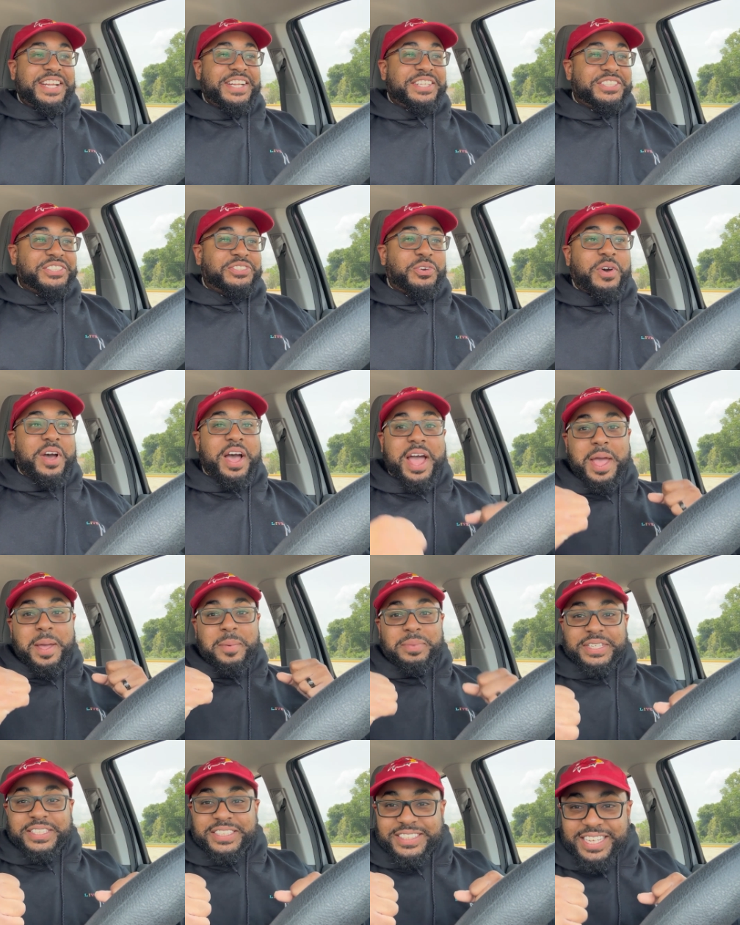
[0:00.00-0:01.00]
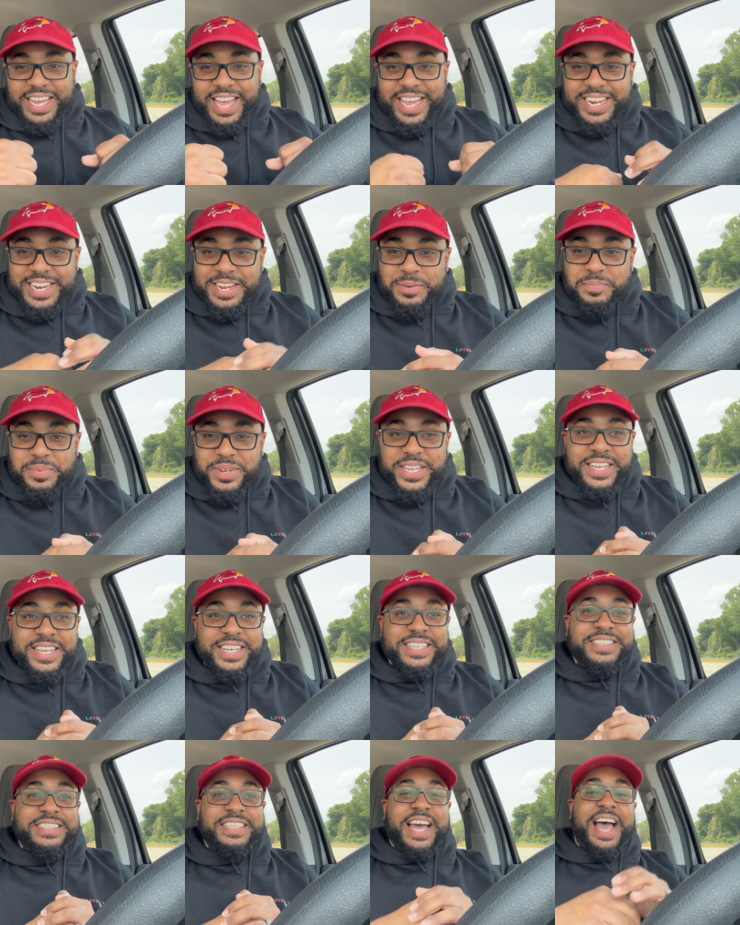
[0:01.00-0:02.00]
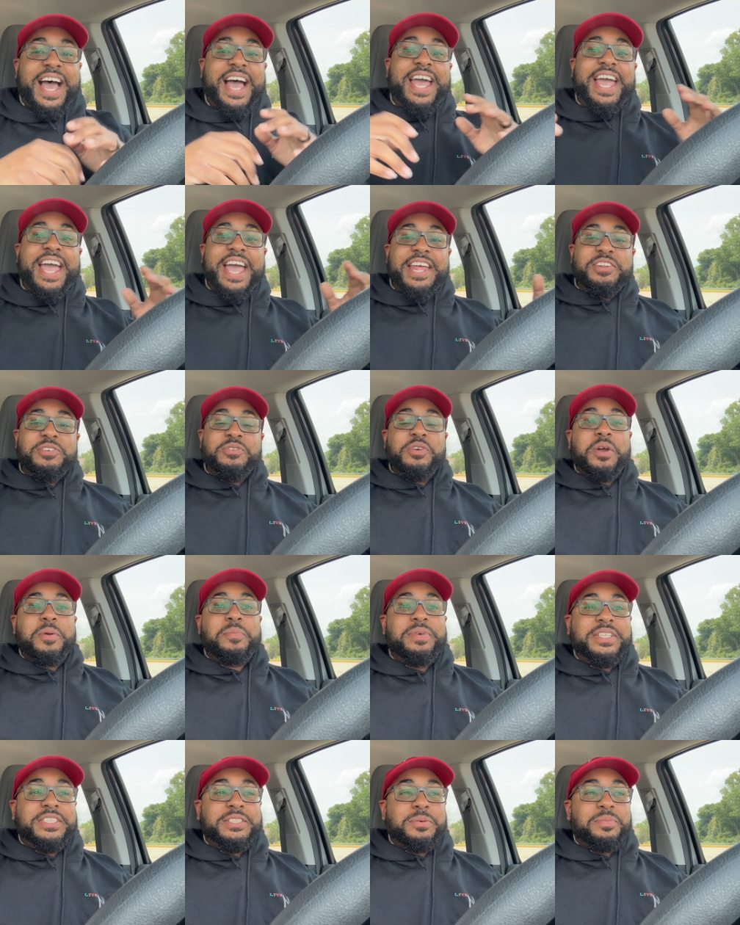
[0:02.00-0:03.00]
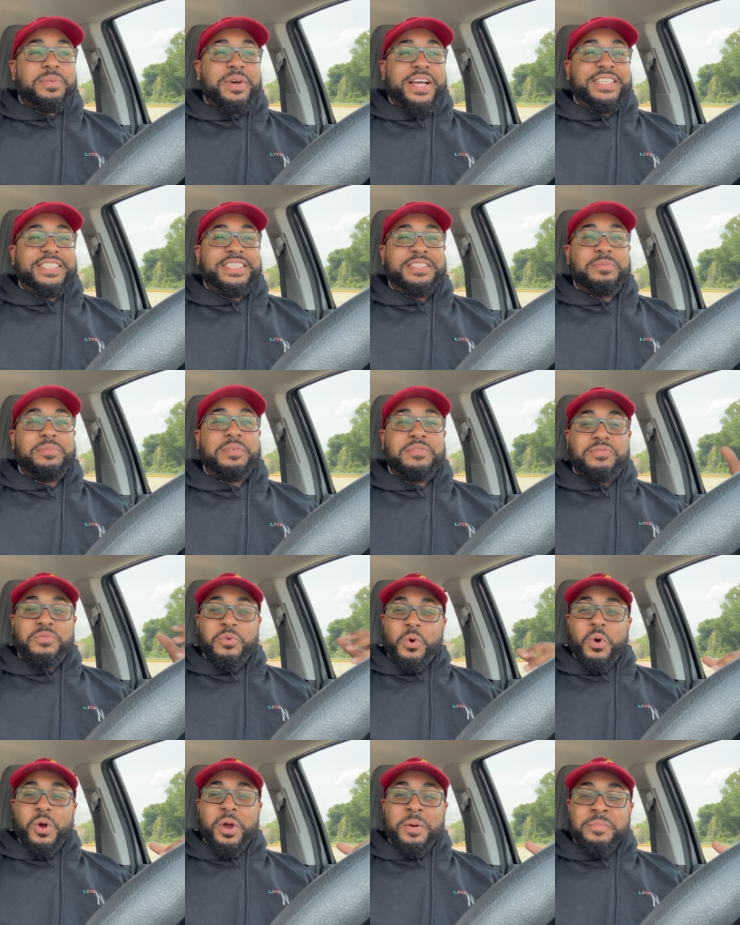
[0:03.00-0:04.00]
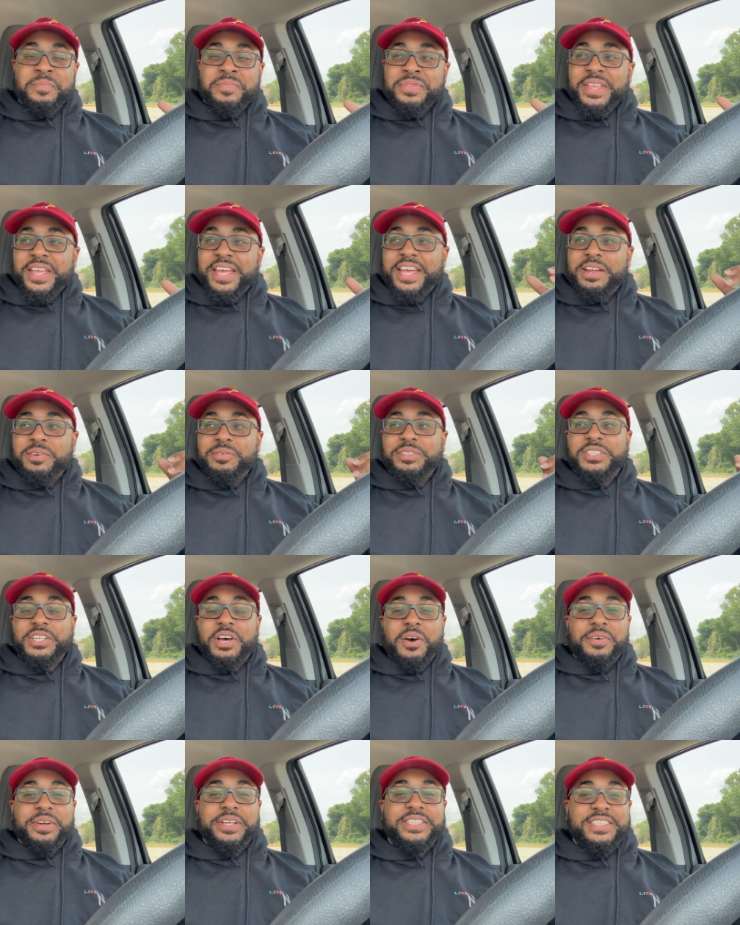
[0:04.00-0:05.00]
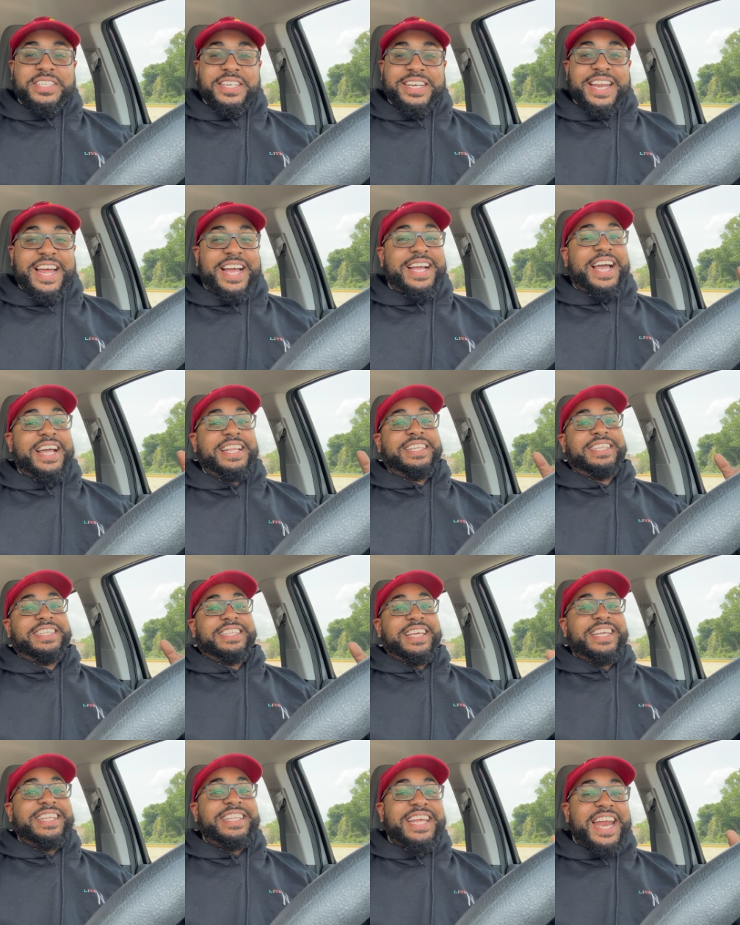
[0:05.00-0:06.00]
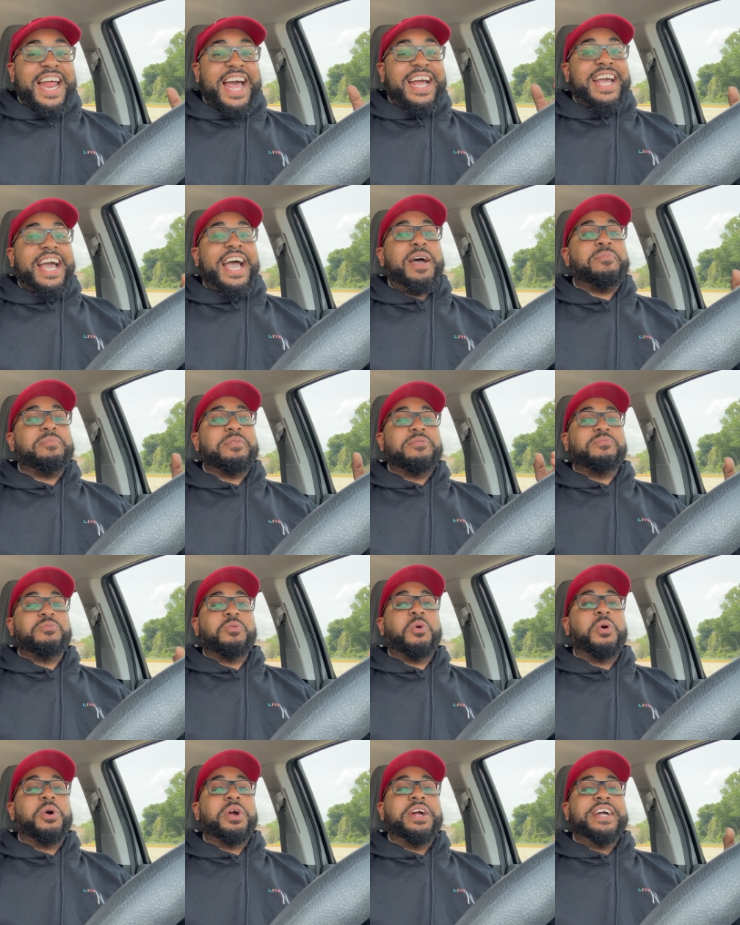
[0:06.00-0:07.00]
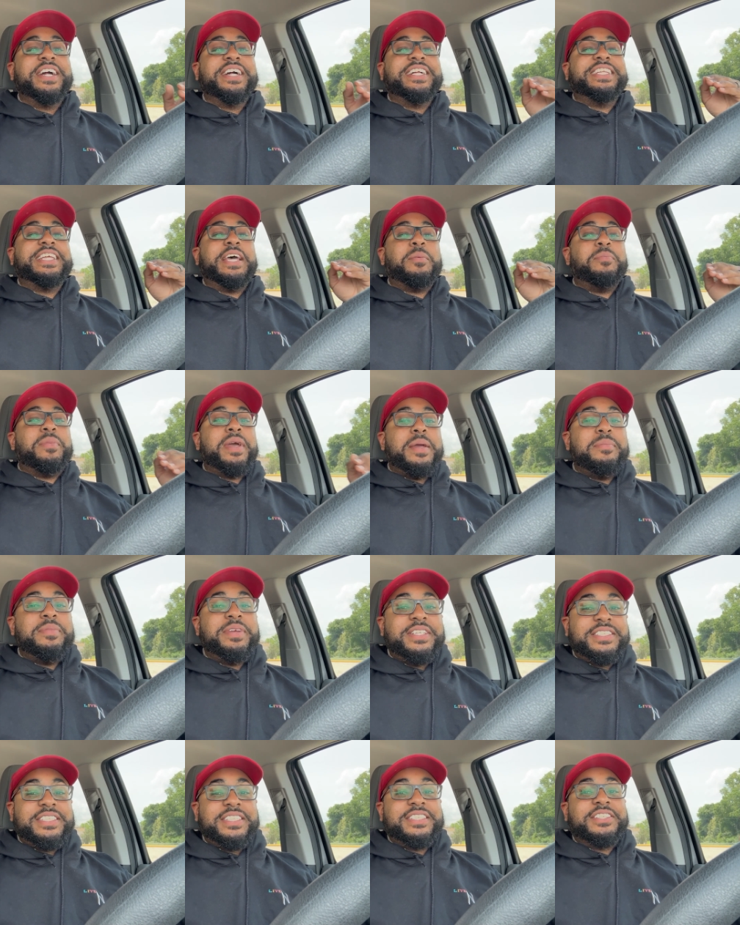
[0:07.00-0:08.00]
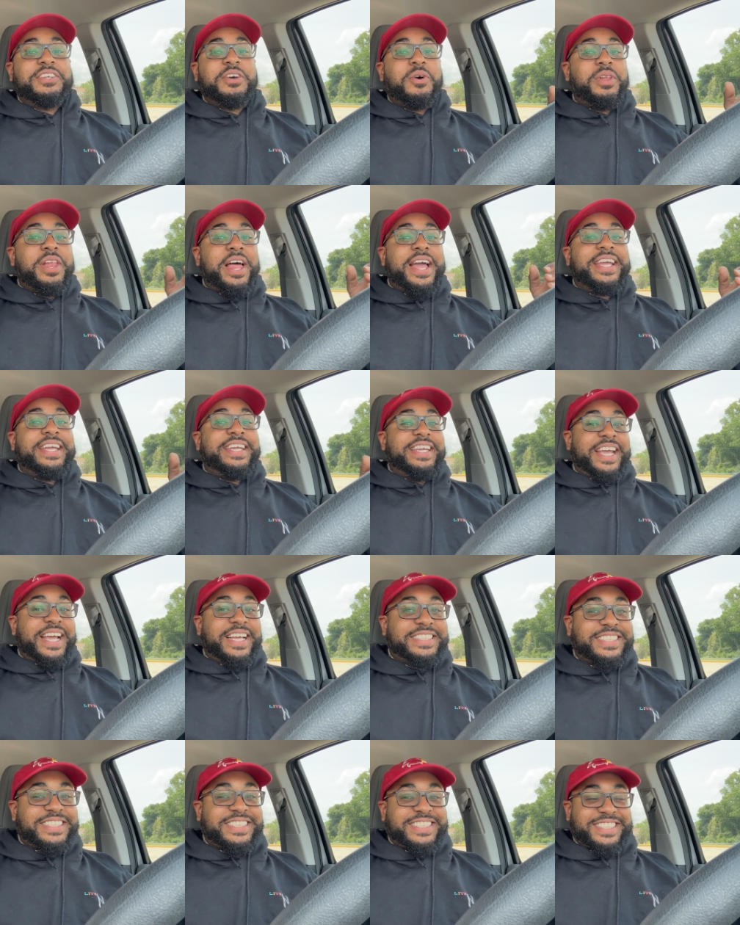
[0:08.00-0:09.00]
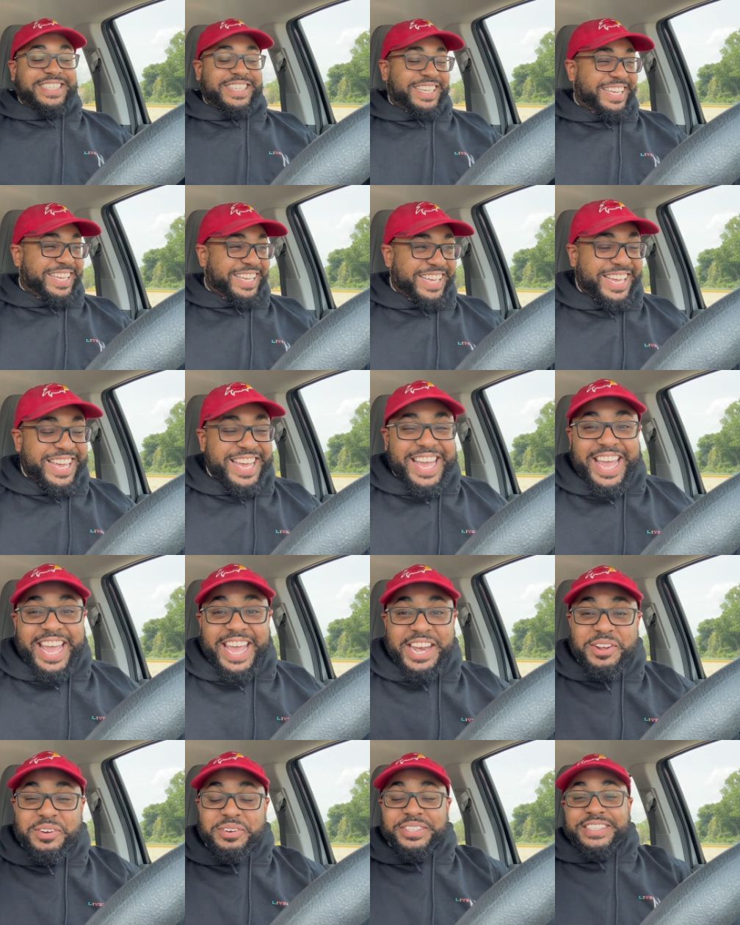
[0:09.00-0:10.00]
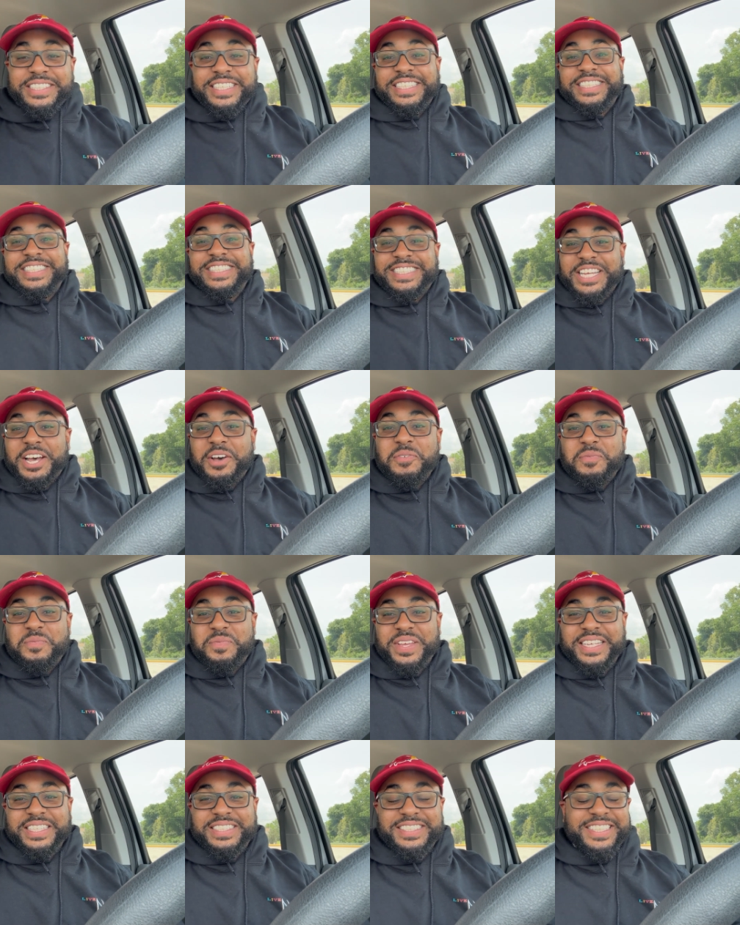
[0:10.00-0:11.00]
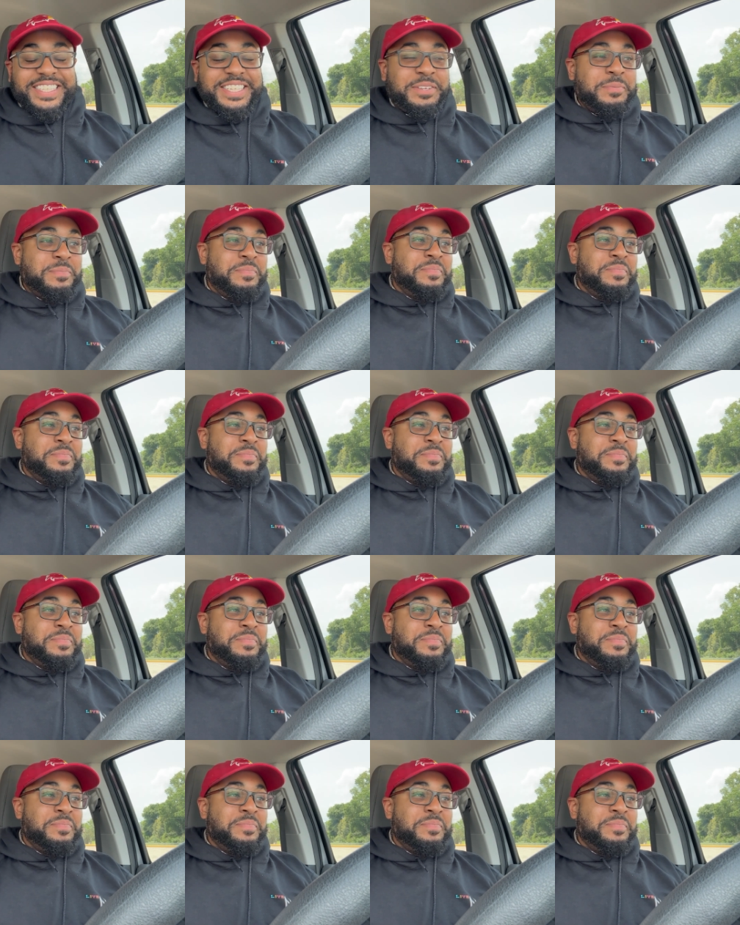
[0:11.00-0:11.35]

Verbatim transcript: So I am excited because I had New York Pizza and Pasta before, and it was always good. I got the thing that I got before that made me just go like, yes, and it was the stuffed pizza.